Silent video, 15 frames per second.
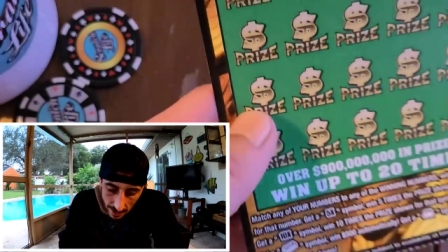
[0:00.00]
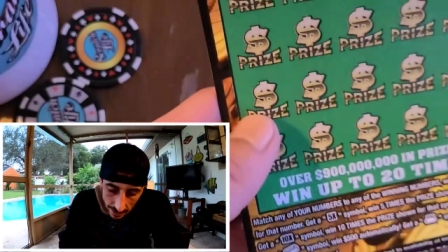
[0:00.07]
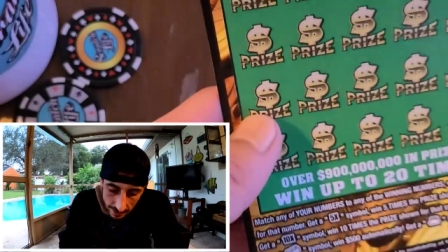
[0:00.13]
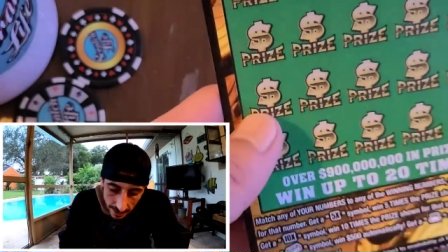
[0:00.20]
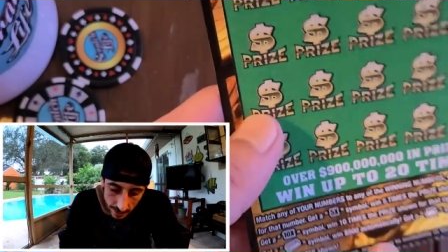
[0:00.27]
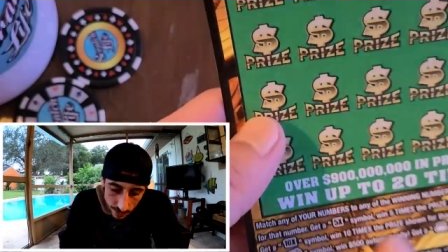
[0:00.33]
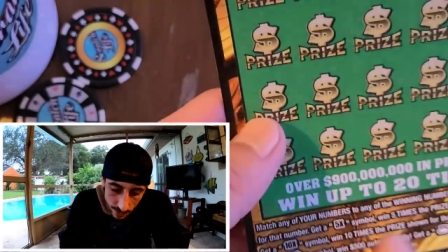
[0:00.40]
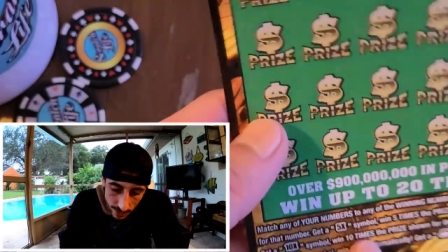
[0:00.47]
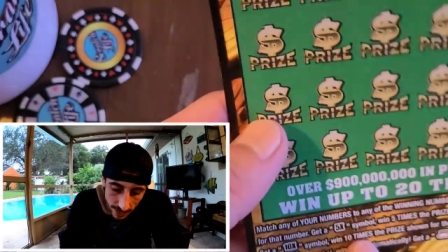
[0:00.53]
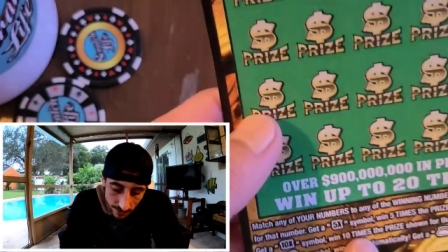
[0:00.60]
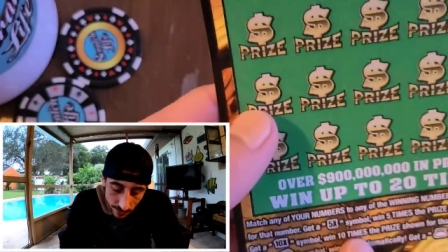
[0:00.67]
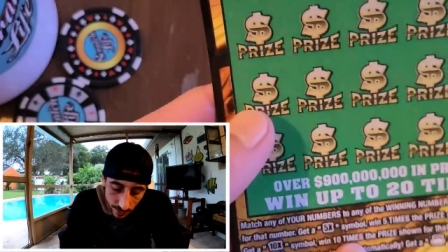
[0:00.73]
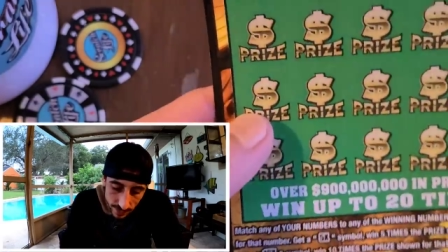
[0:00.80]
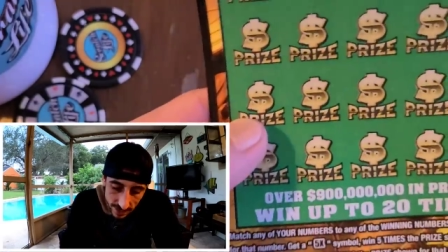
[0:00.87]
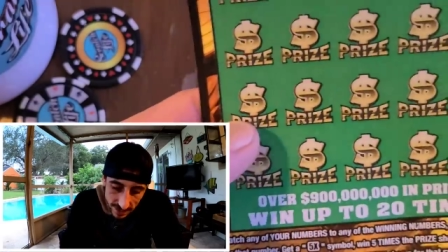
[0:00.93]
And guys, we're looking
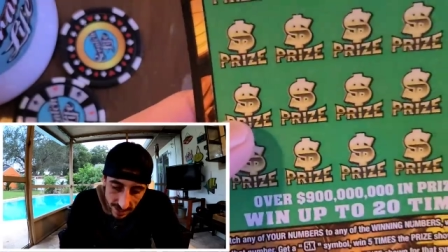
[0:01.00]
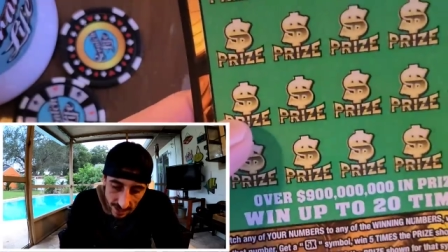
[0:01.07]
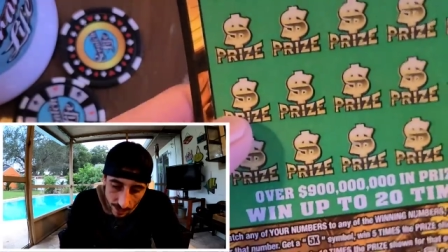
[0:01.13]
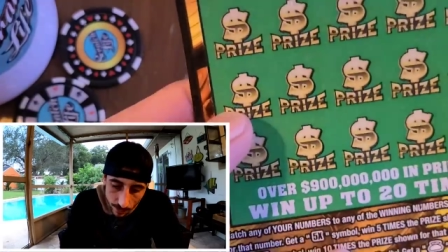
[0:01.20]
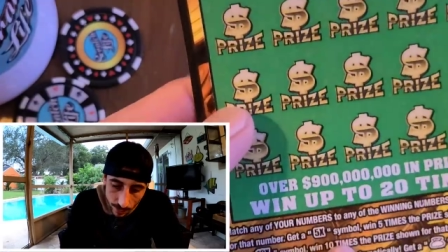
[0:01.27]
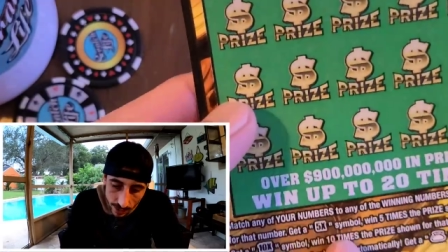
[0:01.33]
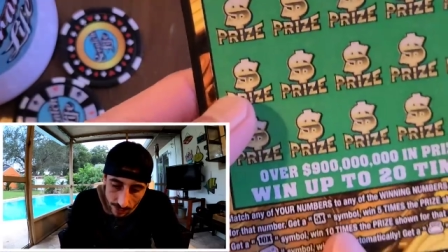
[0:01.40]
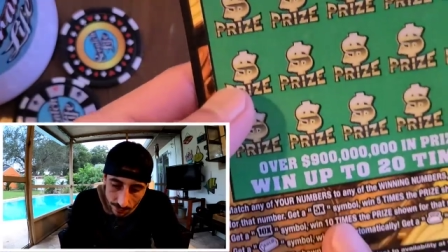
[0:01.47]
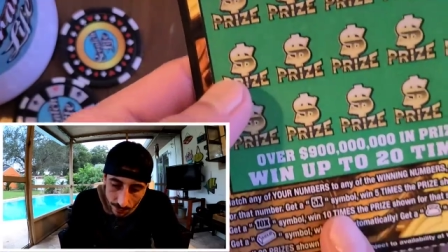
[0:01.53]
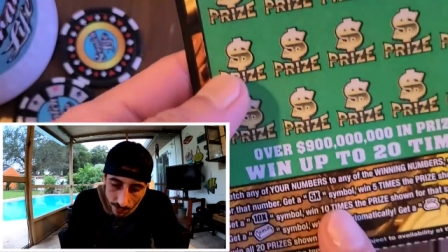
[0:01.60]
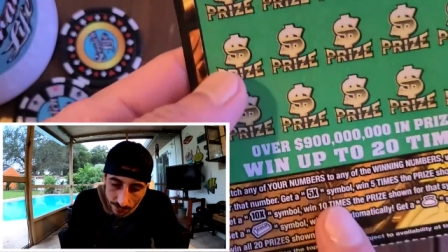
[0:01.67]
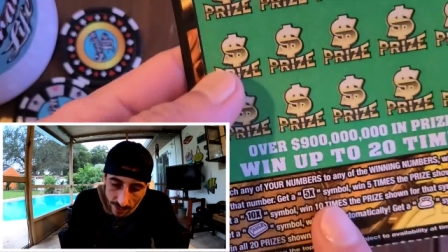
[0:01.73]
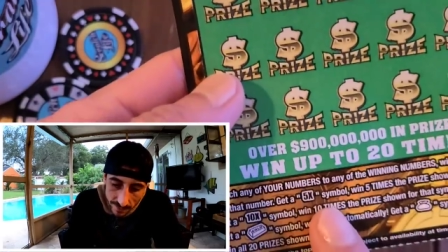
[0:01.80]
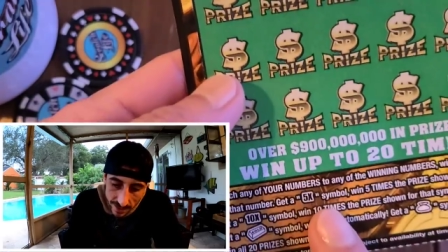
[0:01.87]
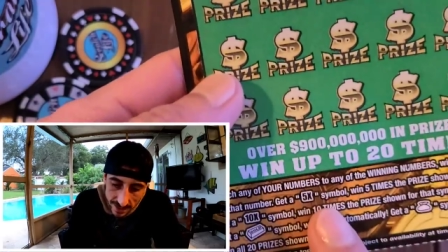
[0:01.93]
for on this ticket, we're looking for
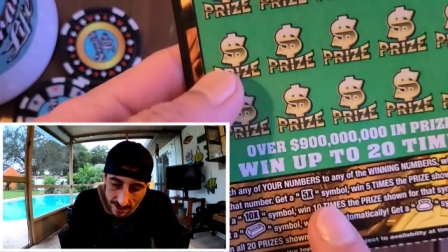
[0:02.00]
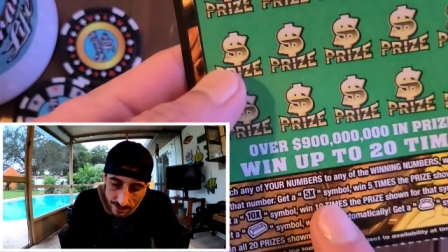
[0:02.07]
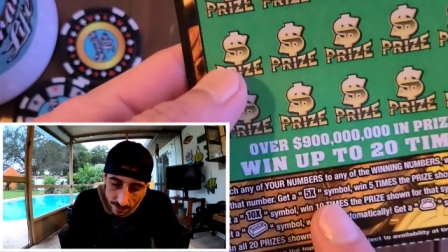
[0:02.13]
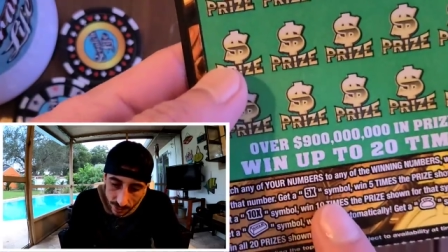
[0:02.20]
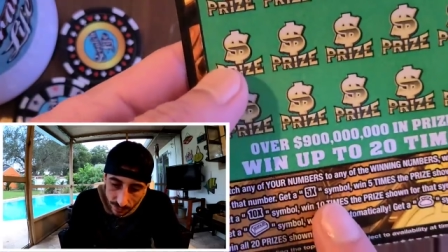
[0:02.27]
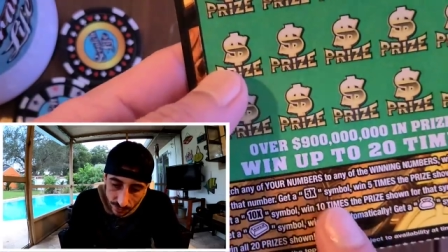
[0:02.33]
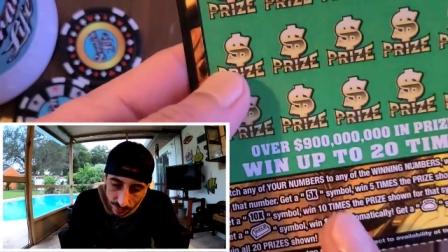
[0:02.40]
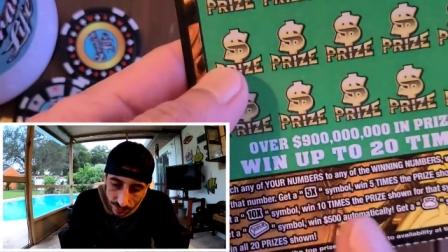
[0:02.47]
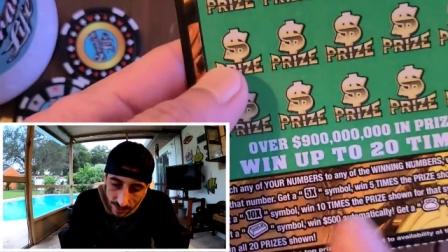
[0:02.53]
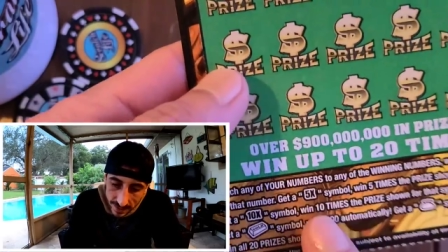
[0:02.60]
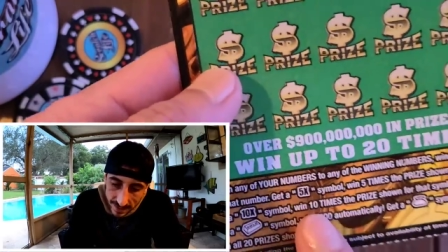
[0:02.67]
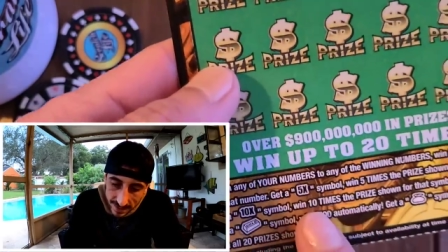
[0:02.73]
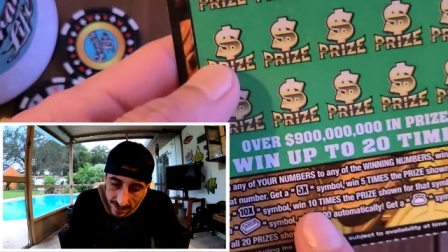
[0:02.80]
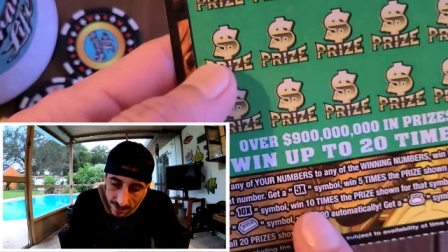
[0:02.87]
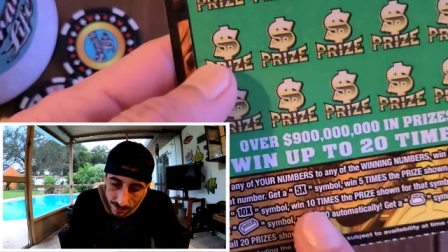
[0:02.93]
a 5x symbol. If you
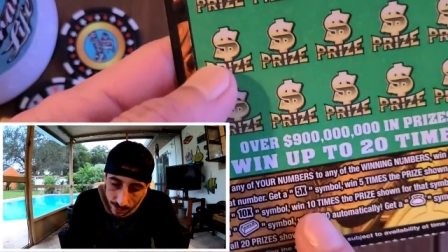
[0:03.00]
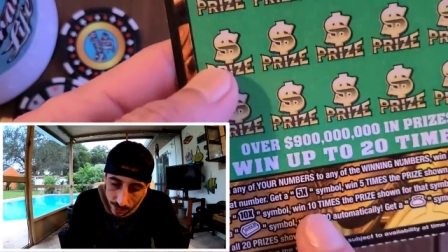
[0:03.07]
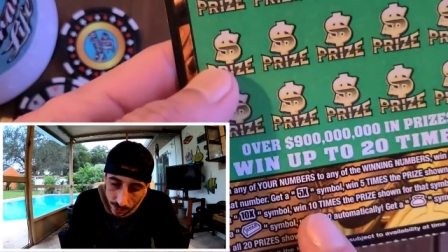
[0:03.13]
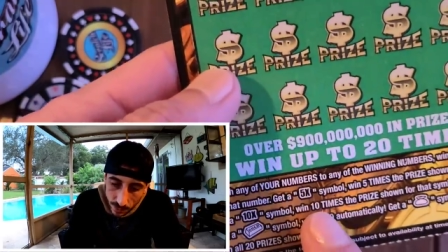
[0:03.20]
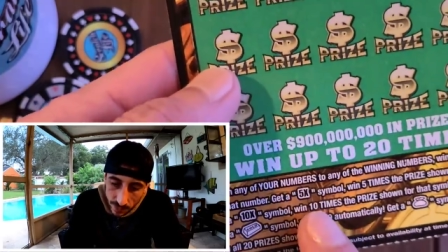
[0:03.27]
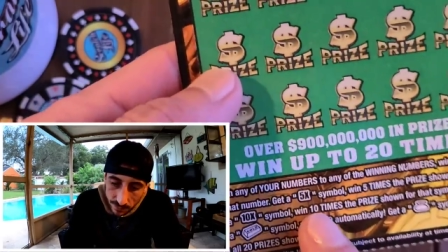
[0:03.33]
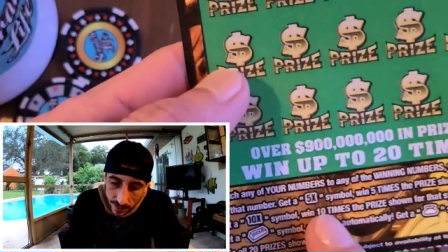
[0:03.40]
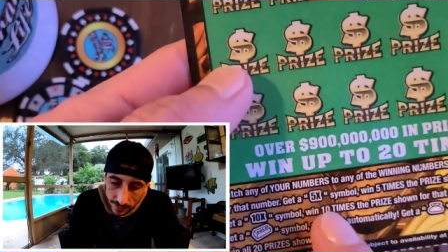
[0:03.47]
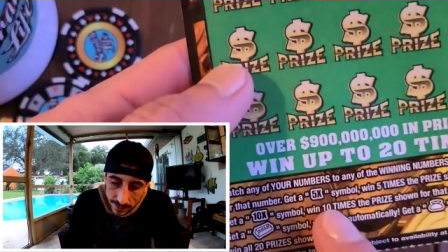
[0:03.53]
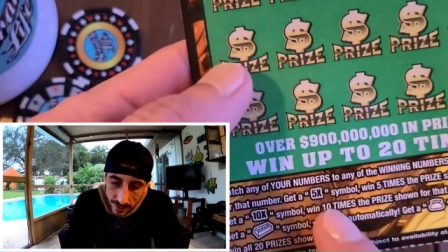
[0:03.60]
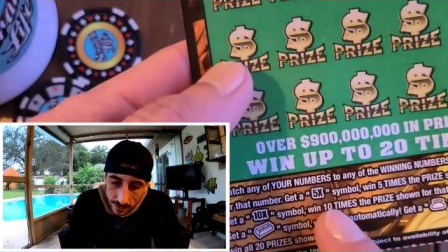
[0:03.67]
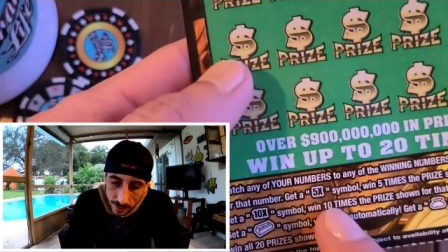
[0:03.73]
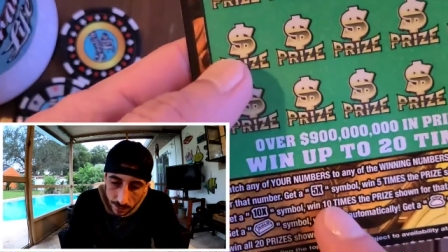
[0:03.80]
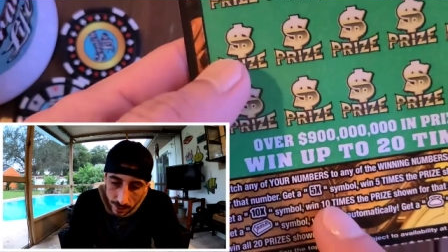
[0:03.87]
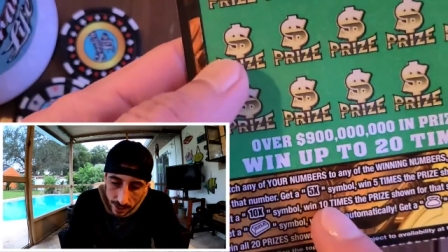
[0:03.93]
find this symbol, you win 5
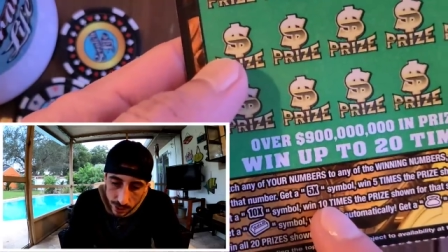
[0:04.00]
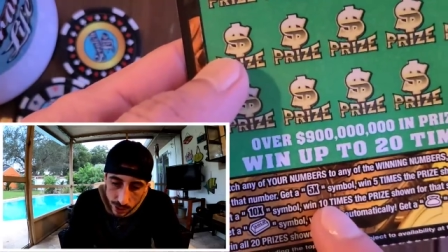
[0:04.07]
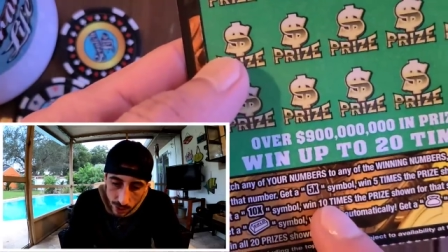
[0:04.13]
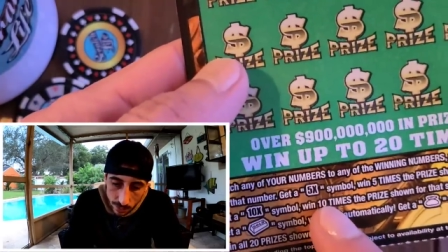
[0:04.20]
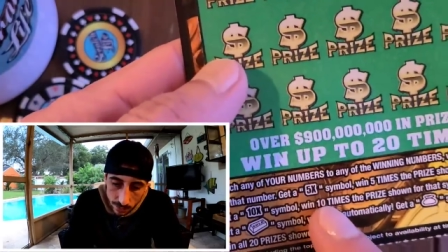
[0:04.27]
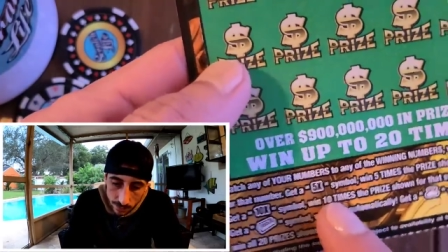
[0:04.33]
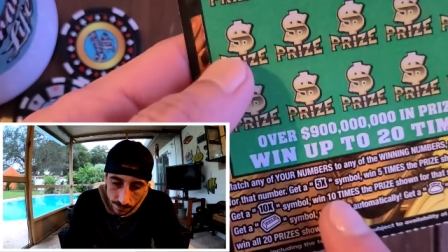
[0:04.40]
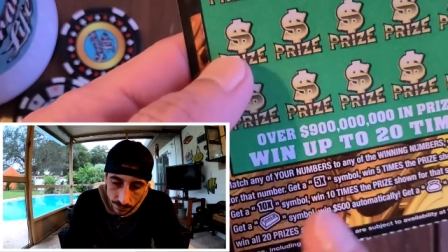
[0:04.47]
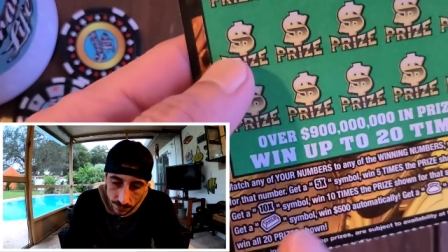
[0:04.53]
times the price shown.